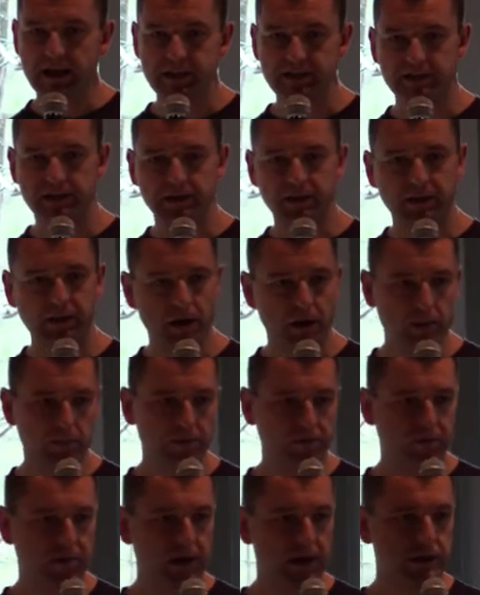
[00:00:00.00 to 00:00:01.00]
is the
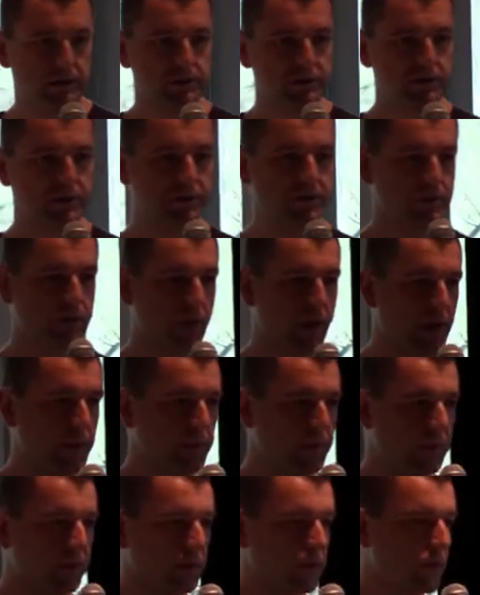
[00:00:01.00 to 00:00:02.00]
YAML files
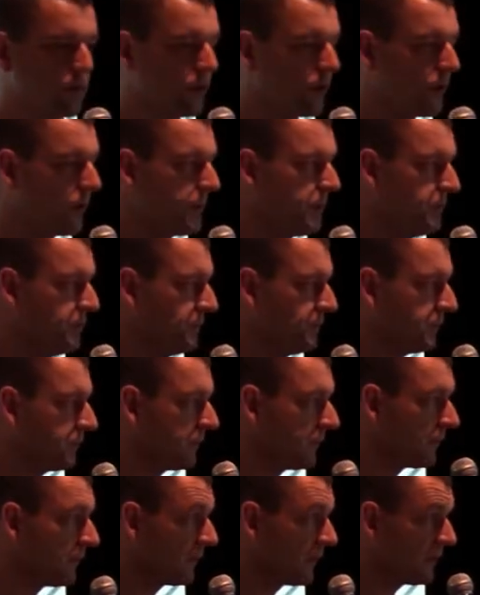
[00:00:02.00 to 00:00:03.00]
describing your
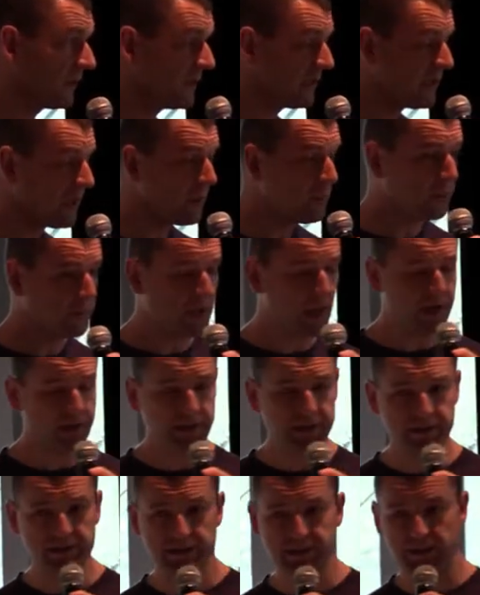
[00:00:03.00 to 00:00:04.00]

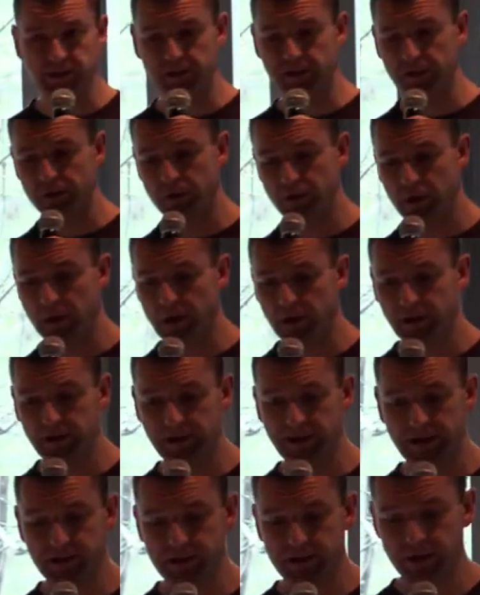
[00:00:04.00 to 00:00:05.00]
plugins in the new
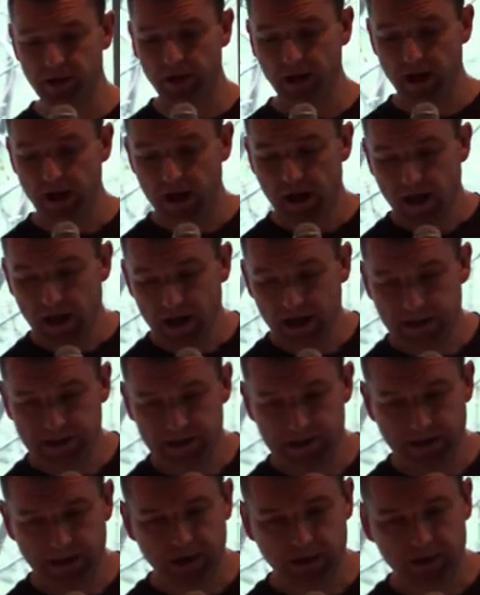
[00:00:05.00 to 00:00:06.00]
architecture
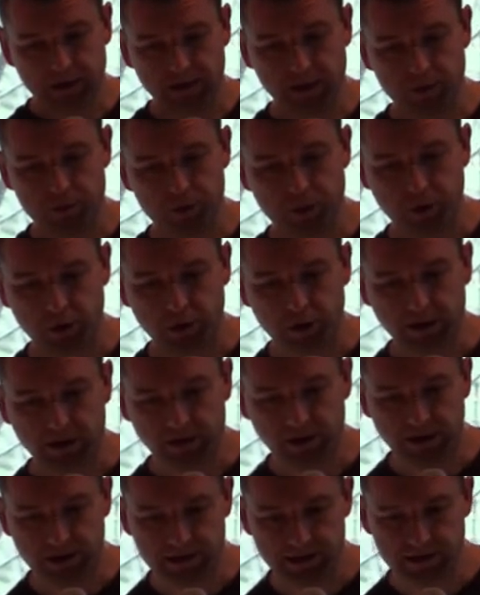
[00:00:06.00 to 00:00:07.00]
is not anymore
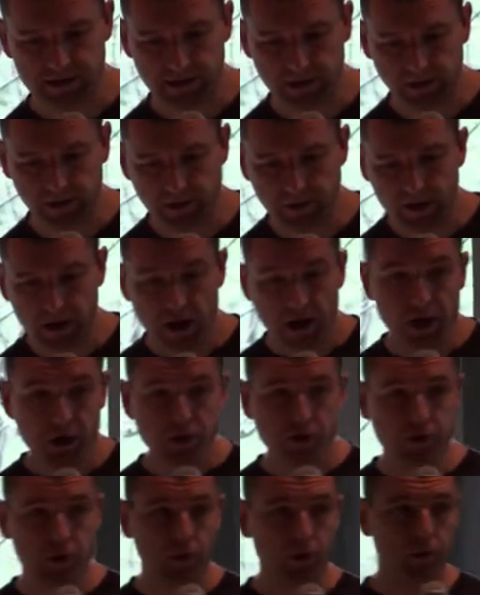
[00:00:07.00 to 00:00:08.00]
necessary.
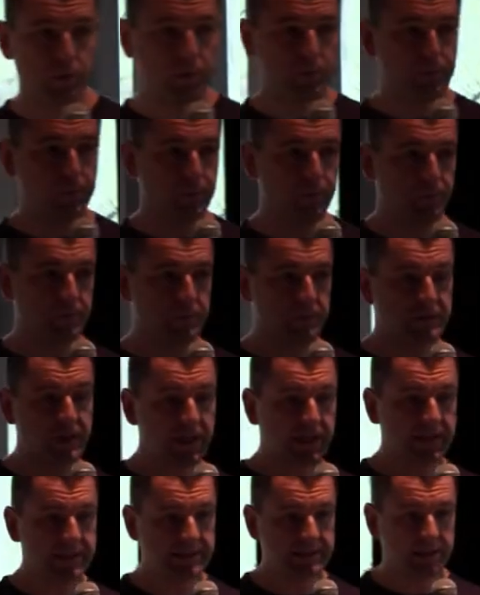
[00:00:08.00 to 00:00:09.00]
So,
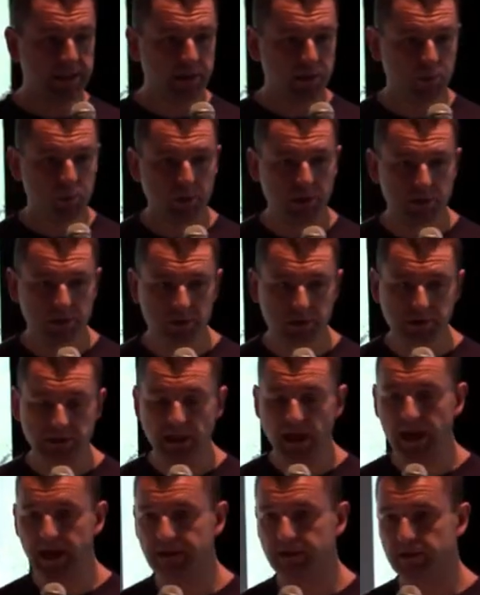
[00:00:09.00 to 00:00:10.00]
like I said, we
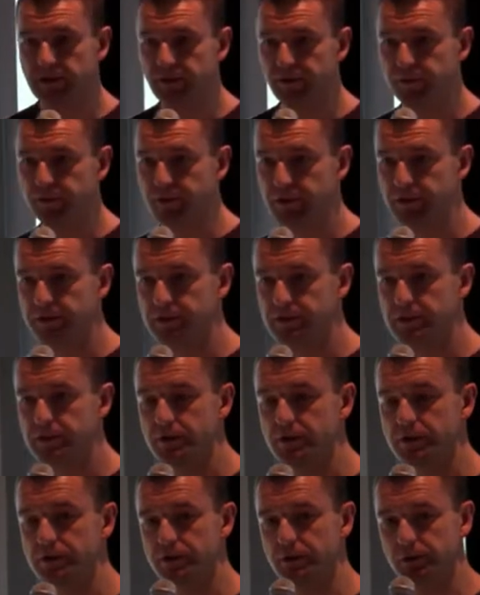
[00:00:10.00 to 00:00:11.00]
looked at different
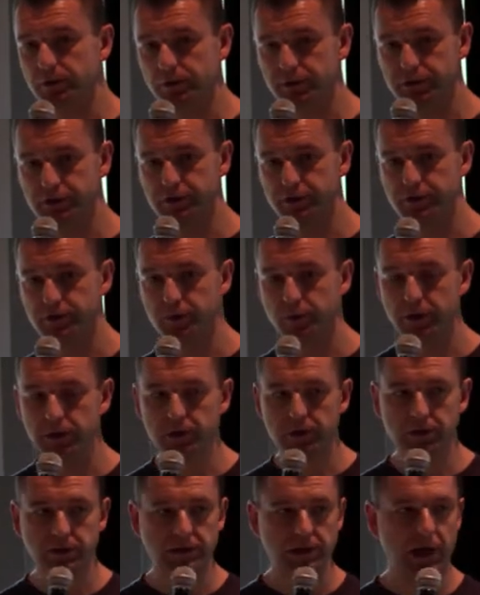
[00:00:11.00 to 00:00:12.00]
solutions. We
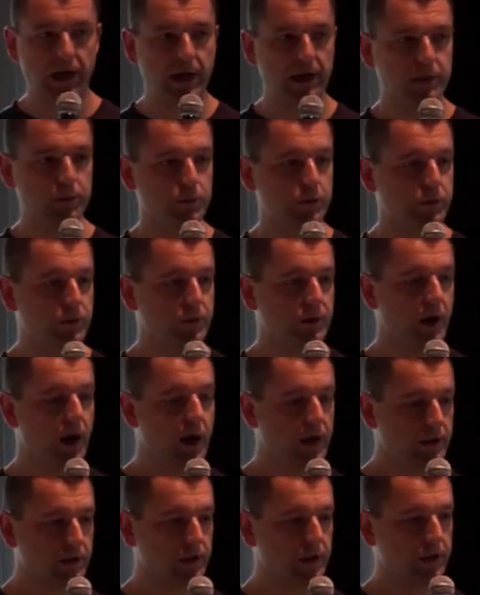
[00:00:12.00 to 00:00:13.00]
looked at what
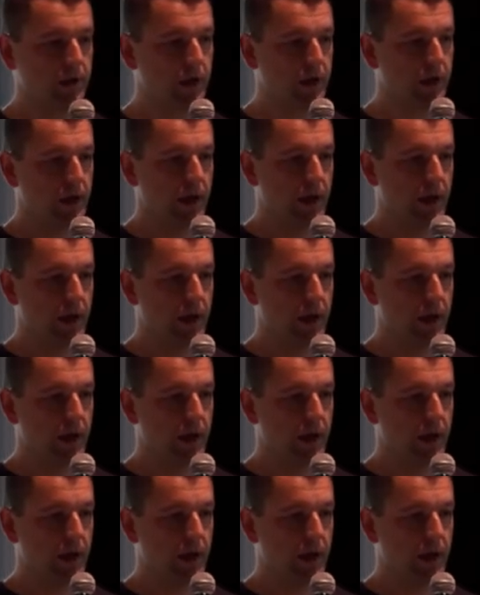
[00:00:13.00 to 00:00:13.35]
other